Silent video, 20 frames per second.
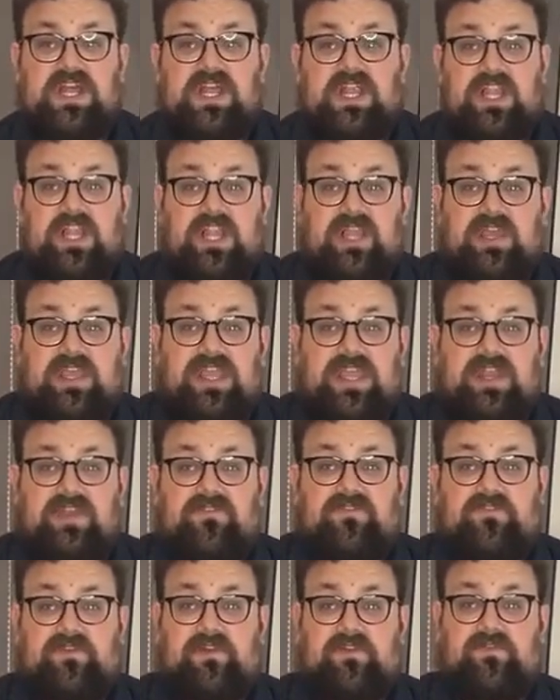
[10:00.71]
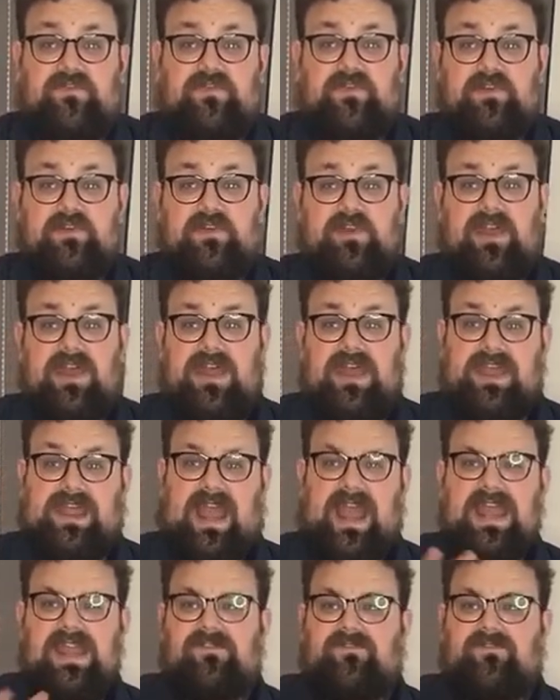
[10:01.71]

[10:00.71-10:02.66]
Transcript: looking for food. Kind